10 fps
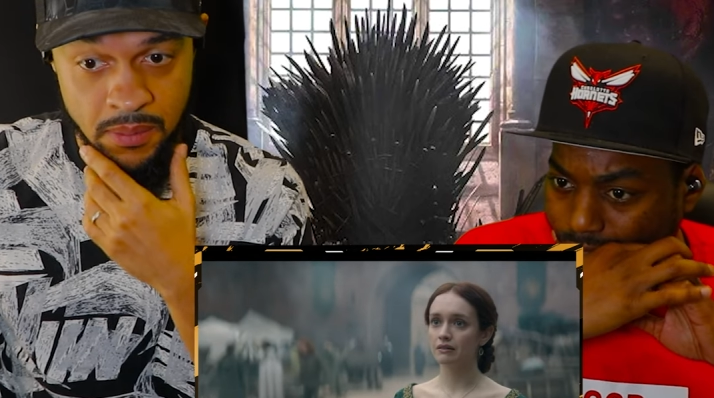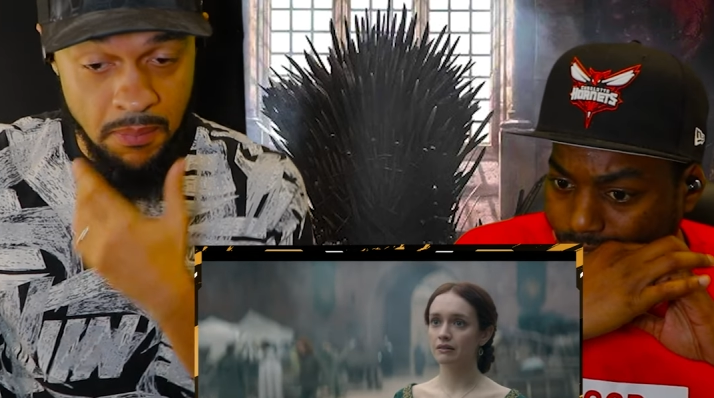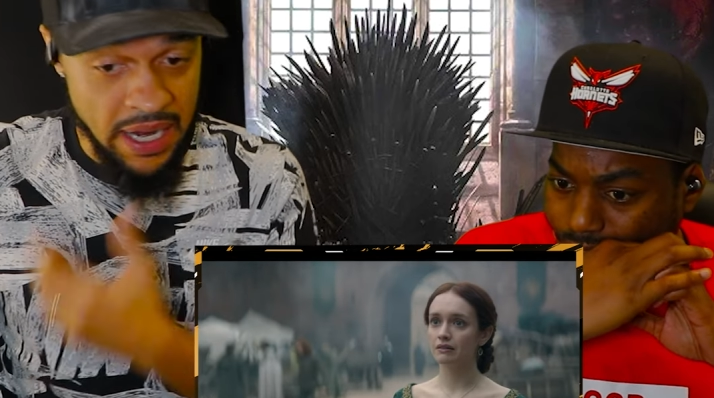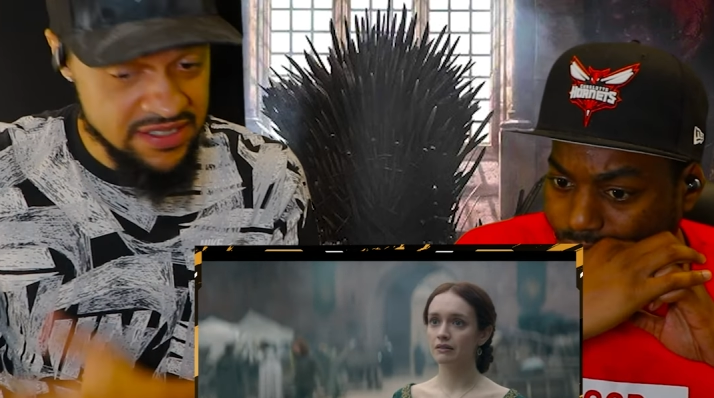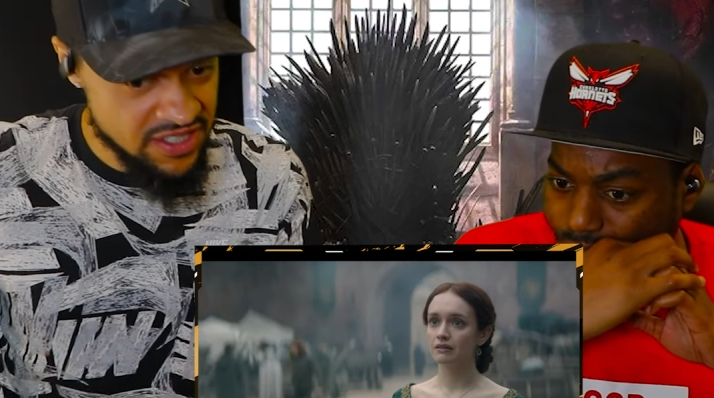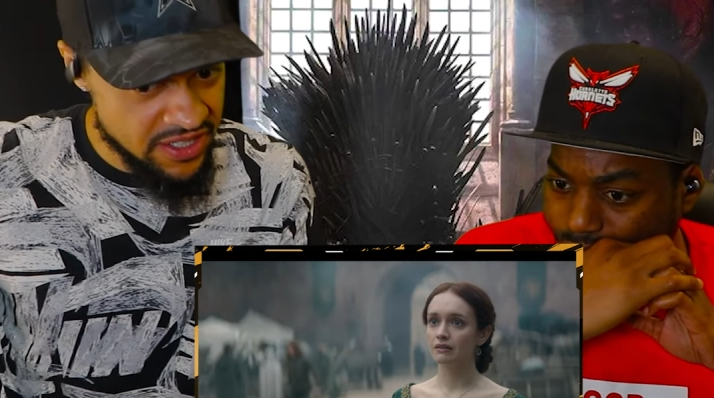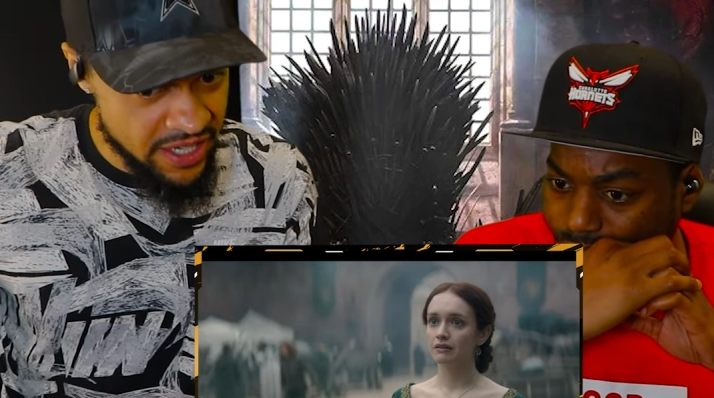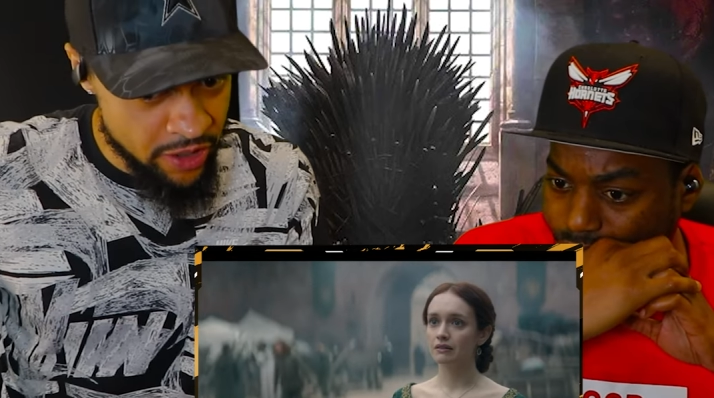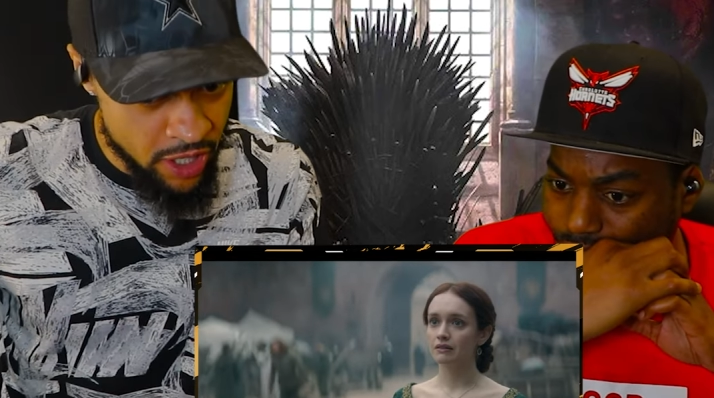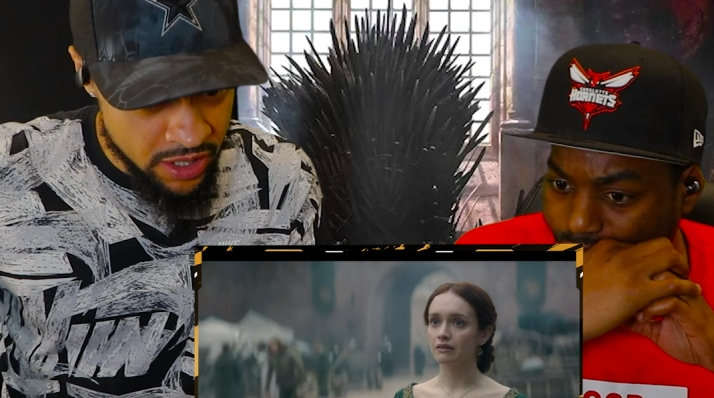Speaker 1: My son
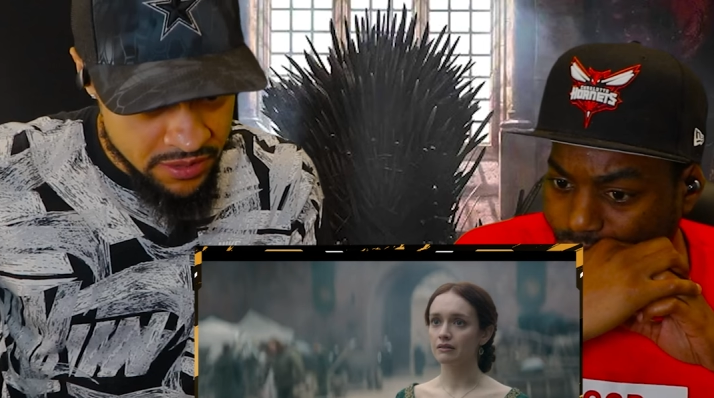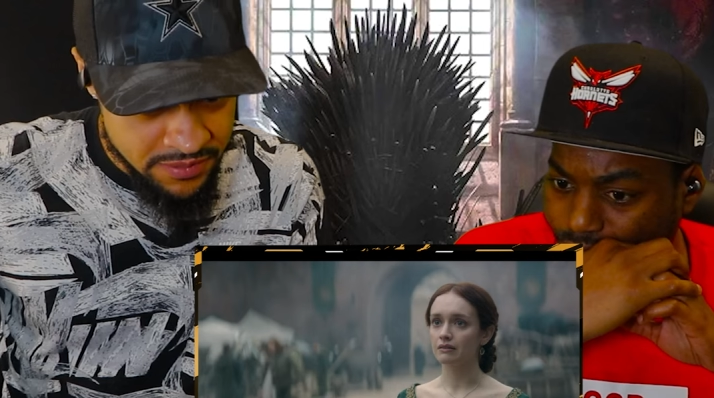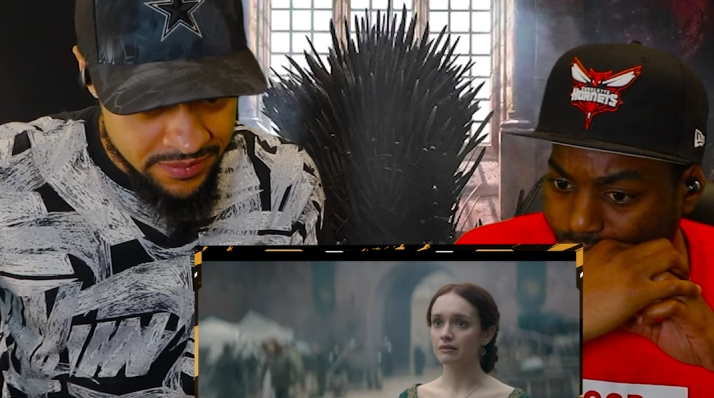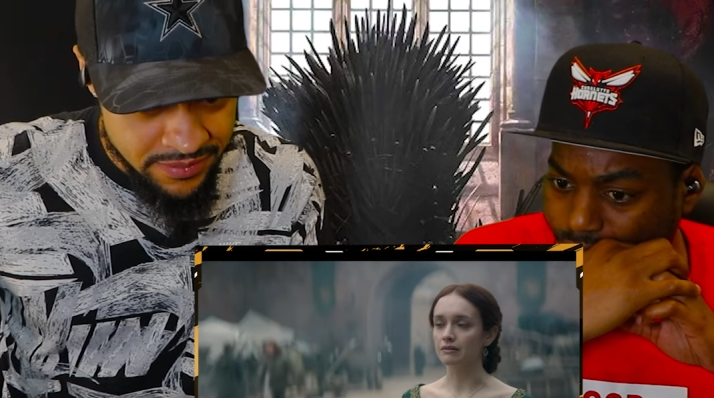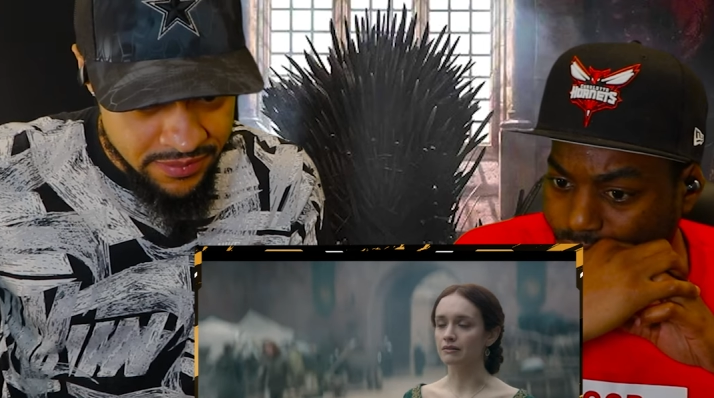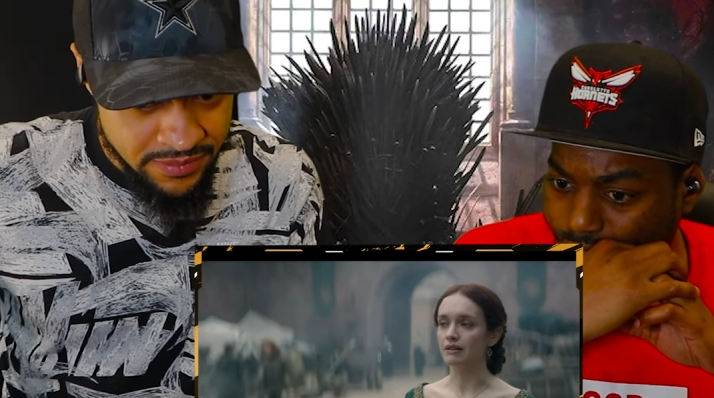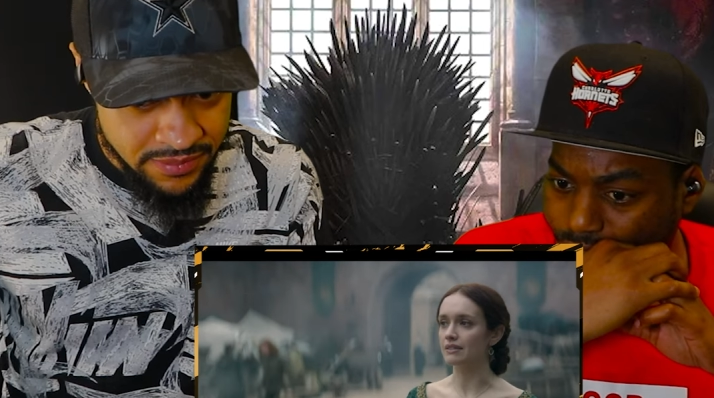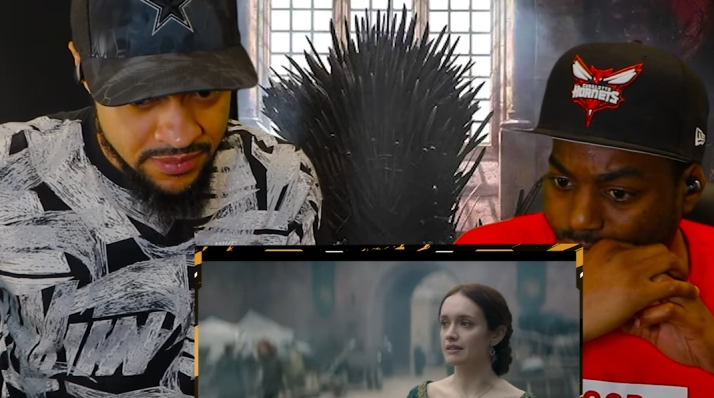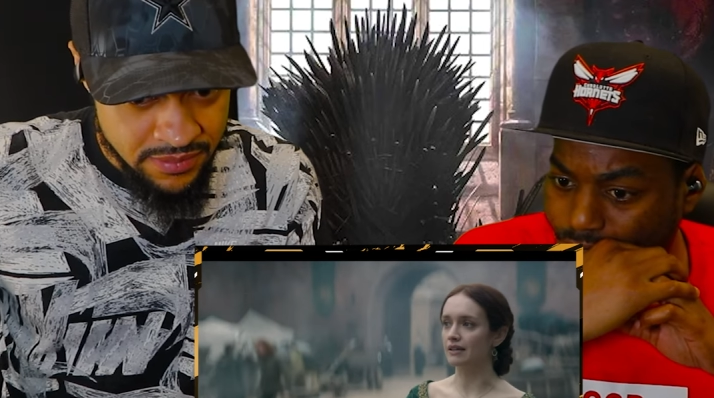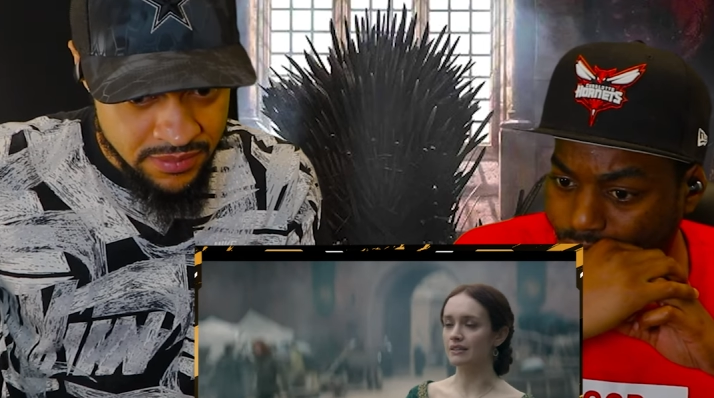Daeron?
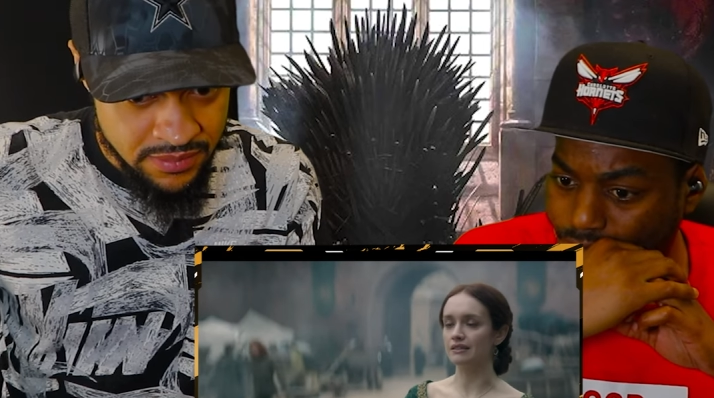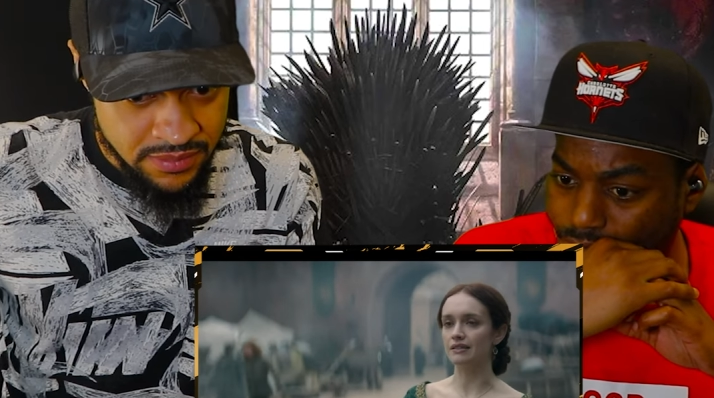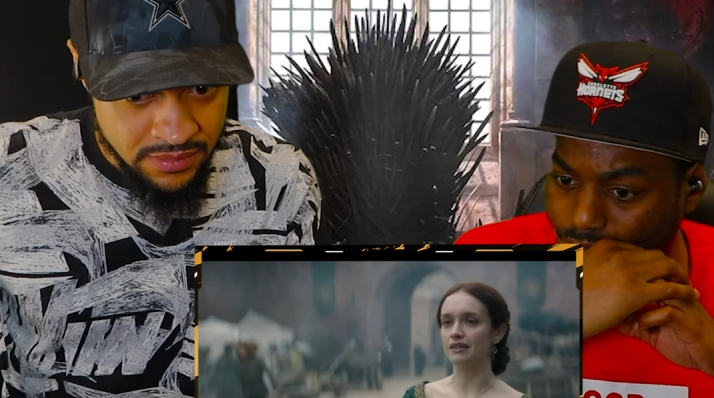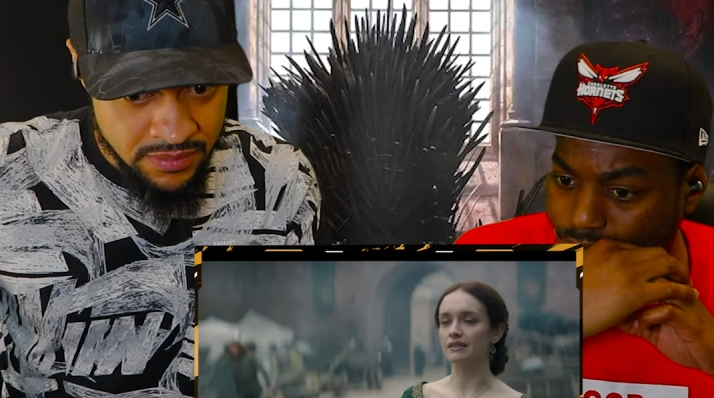Less and less these